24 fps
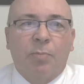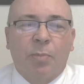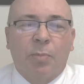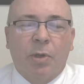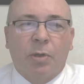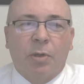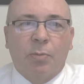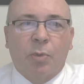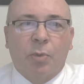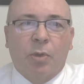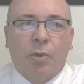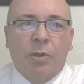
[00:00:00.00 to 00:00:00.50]

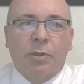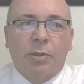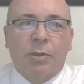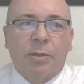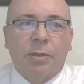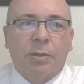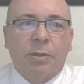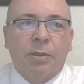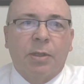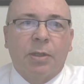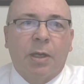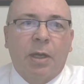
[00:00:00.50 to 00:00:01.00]
Mel
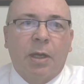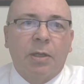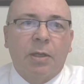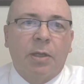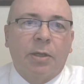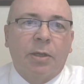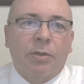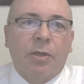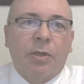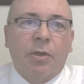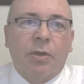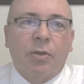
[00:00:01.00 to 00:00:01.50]
Morrison. I'd
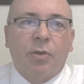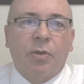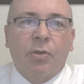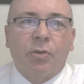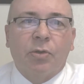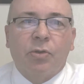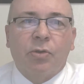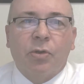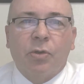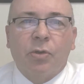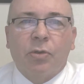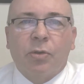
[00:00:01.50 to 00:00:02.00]
like to
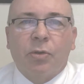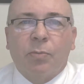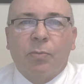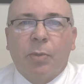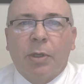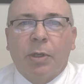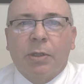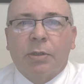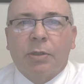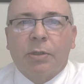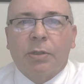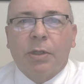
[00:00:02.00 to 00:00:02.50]
introduce you to
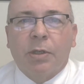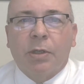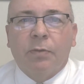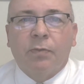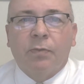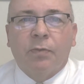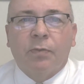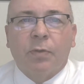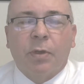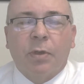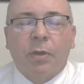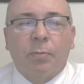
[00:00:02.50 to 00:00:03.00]

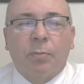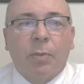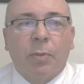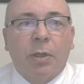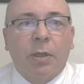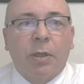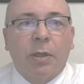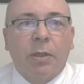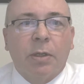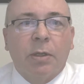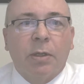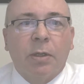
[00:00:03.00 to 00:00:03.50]
myself and
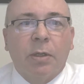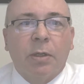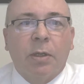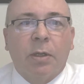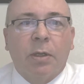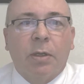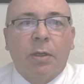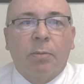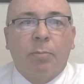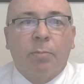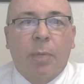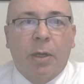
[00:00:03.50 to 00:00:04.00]
my
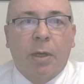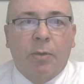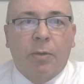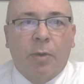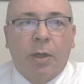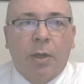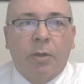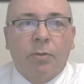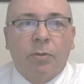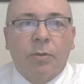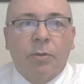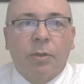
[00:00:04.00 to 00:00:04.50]

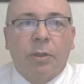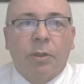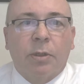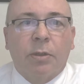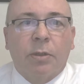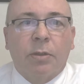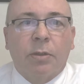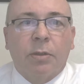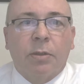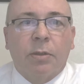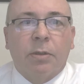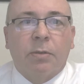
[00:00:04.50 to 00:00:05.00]
background
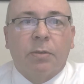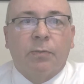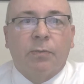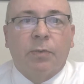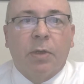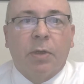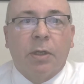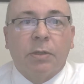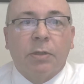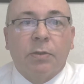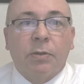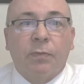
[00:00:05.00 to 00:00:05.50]
and
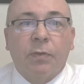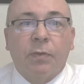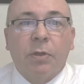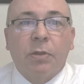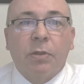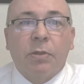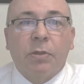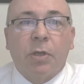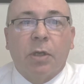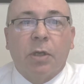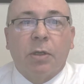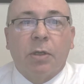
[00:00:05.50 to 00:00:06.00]

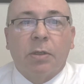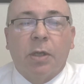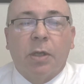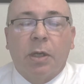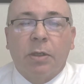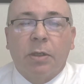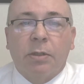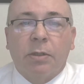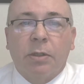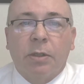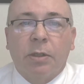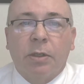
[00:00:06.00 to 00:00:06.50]
philosophies on
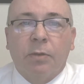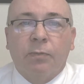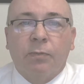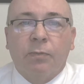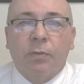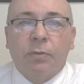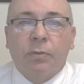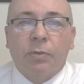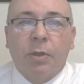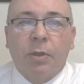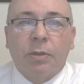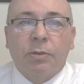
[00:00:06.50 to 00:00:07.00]
IT
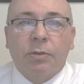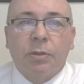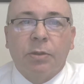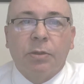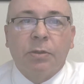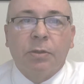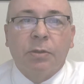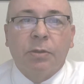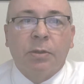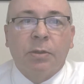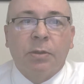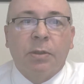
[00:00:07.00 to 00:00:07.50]

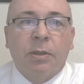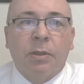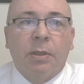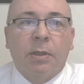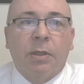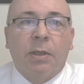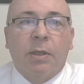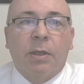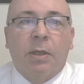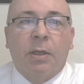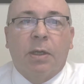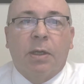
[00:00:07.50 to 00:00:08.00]
infrastructure.
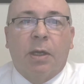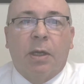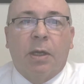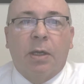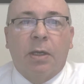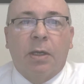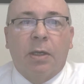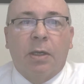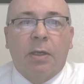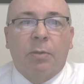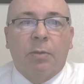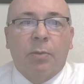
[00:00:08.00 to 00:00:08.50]
I
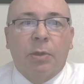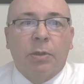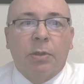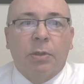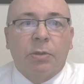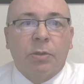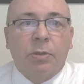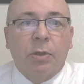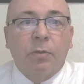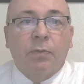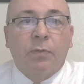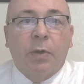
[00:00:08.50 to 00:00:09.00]
am a
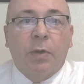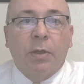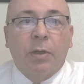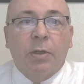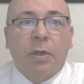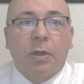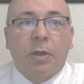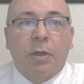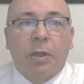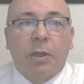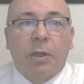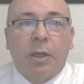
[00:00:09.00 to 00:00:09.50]
certified
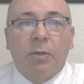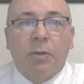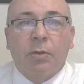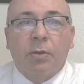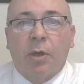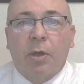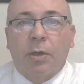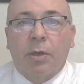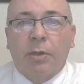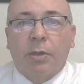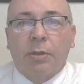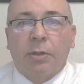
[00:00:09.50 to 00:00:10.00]
cloud
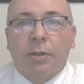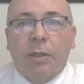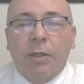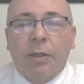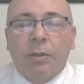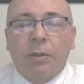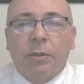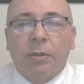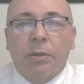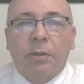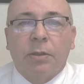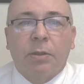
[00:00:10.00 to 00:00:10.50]

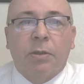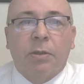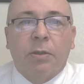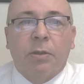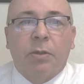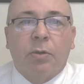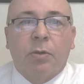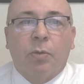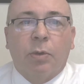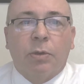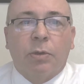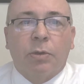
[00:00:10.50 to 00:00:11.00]
architect,
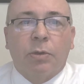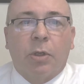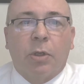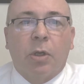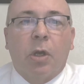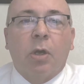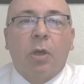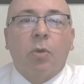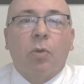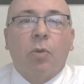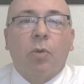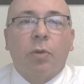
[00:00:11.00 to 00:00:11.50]
which
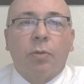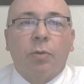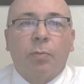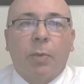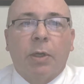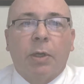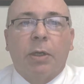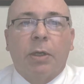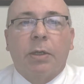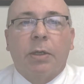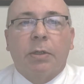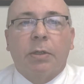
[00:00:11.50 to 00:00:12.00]
along with
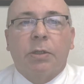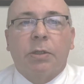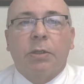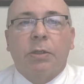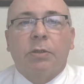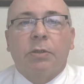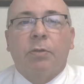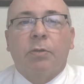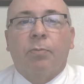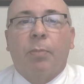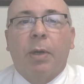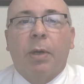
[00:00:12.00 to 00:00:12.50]
my
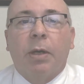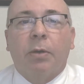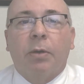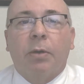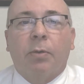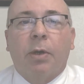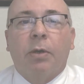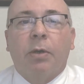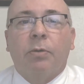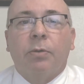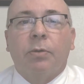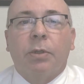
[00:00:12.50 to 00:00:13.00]
extensive
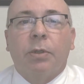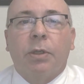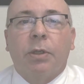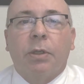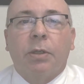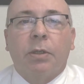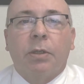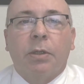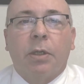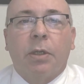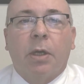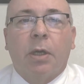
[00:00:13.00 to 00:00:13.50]
background
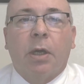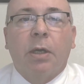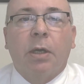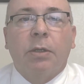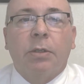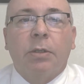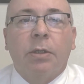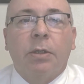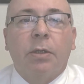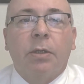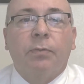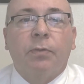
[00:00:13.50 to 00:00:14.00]
in
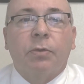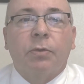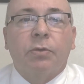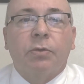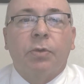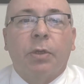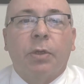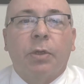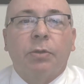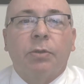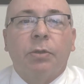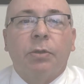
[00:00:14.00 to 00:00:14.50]
IT
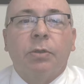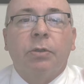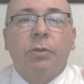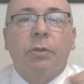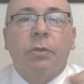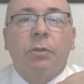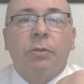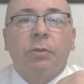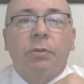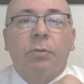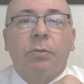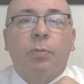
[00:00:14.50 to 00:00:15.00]
infrastructure,
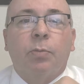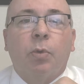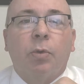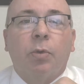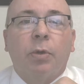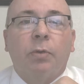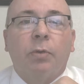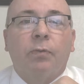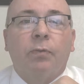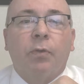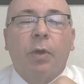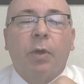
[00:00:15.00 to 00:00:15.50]

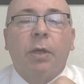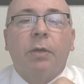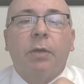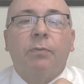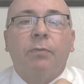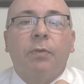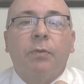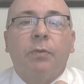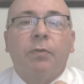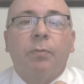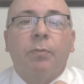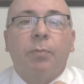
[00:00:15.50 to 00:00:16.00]
supporting a variety
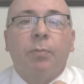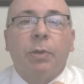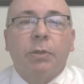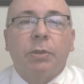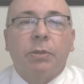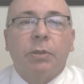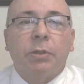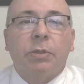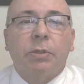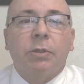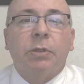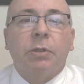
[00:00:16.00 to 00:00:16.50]
of different
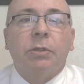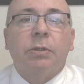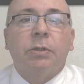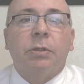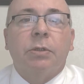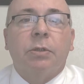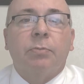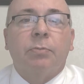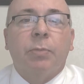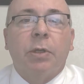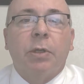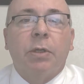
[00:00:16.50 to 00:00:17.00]
businesses
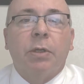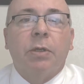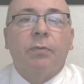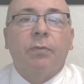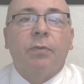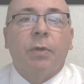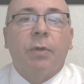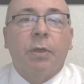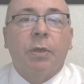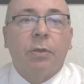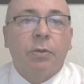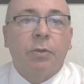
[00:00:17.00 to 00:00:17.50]
in many
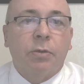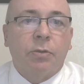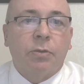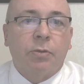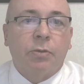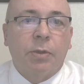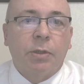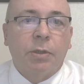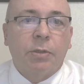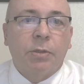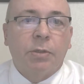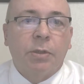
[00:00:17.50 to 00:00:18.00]
different
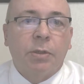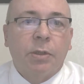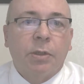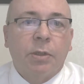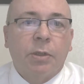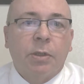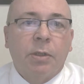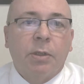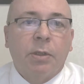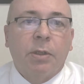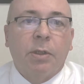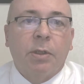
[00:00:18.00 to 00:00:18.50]
industries,
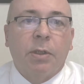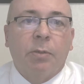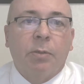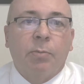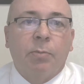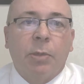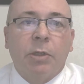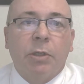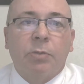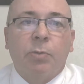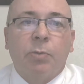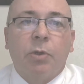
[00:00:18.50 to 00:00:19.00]

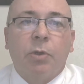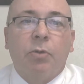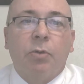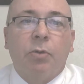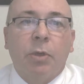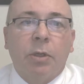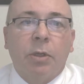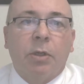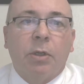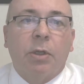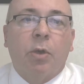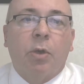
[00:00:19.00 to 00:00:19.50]
makes me
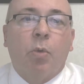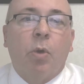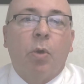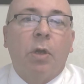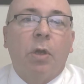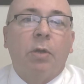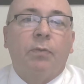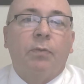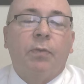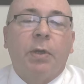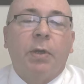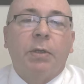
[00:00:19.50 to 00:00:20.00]
uniquely
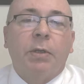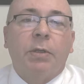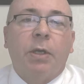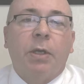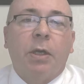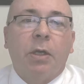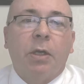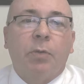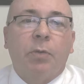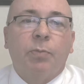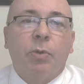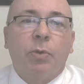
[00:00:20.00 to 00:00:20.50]
qualified to
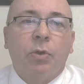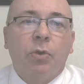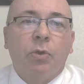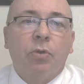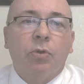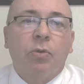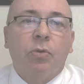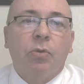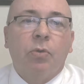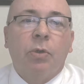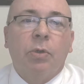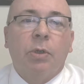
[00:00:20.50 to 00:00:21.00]
help
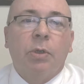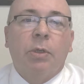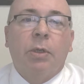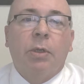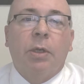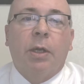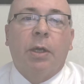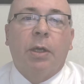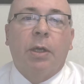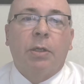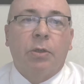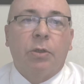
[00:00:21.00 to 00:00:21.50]
you
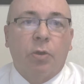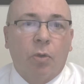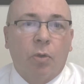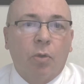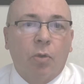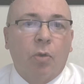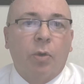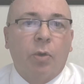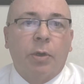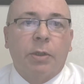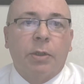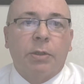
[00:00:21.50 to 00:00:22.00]
and your
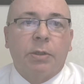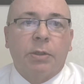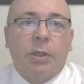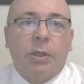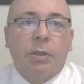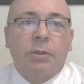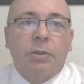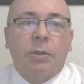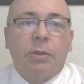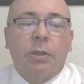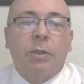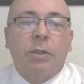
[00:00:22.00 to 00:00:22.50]

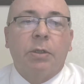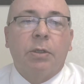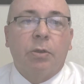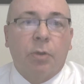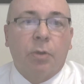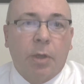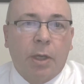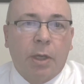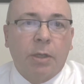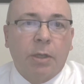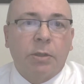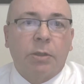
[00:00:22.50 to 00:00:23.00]
organization and your
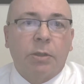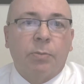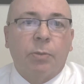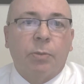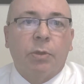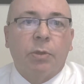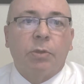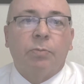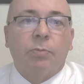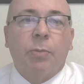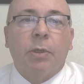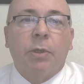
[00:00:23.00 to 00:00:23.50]

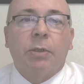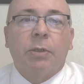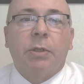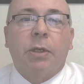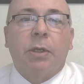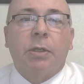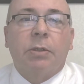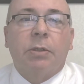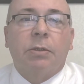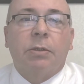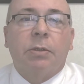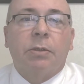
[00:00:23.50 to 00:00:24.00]
customers make
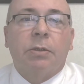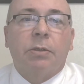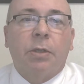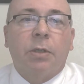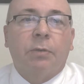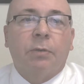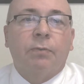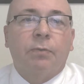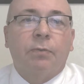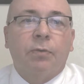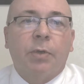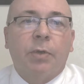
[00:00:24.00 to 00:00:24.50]
that
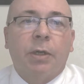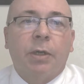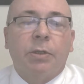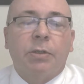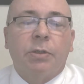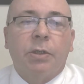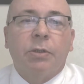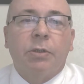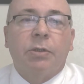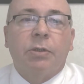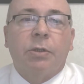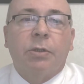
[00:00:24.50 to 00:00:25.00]
tough
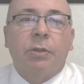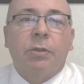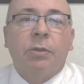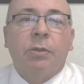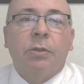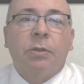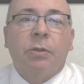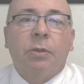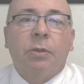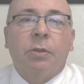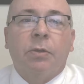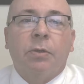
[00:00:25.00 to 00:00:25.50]
transition
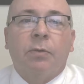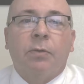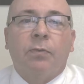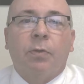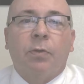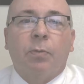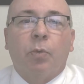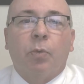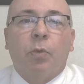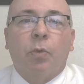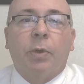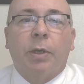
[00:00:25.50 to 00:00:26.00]

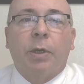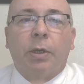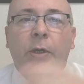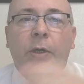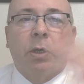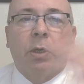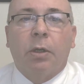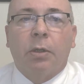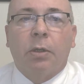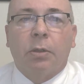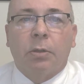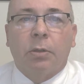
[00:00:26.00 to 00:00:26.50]
from what I
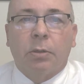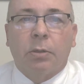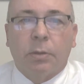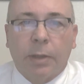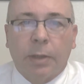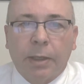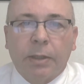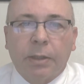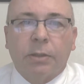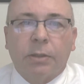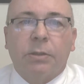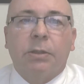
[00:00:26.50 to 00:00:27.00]
call
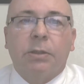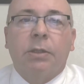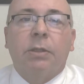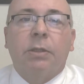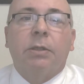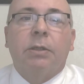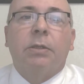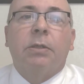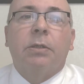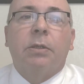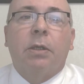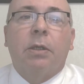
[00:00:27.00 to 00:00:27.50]

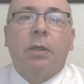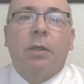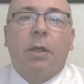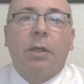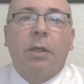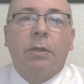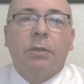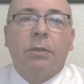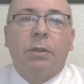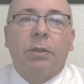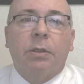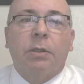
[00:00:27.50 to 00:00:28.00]
legacy
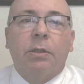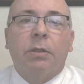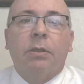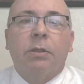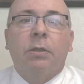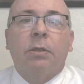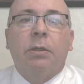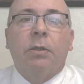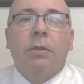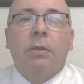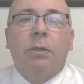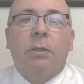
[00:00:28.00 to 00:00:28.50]
IT
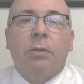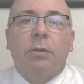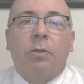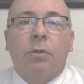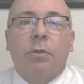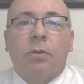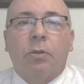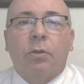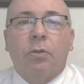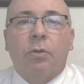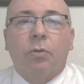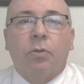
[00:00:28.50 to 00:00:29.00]
to
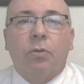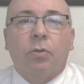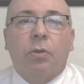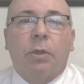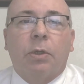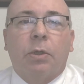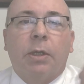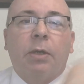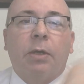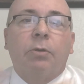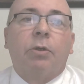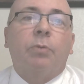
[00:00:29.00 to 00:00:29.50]
the new
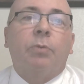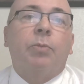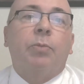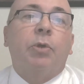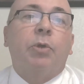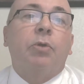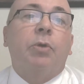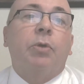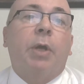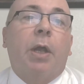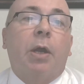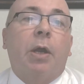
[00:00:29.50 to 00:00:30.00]
cloud
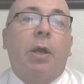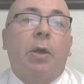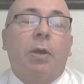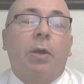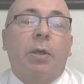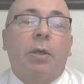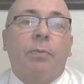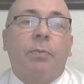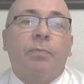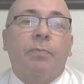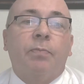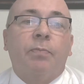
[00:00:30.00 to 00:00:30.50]
computing
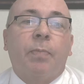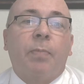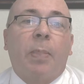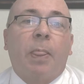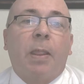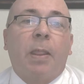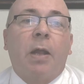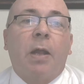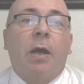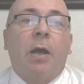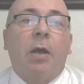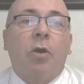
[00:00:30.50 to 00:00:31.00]
era.
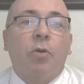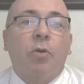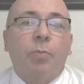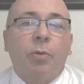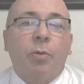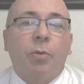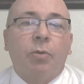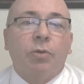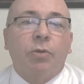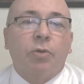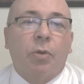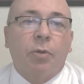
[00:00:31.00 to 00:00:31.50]
I hope
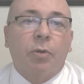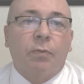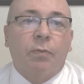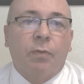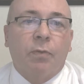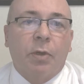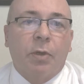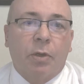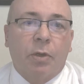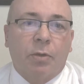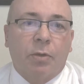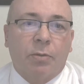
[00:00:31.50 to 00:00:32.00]
you enjoy the
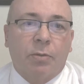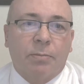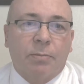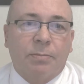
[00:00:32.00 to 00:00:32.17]
video.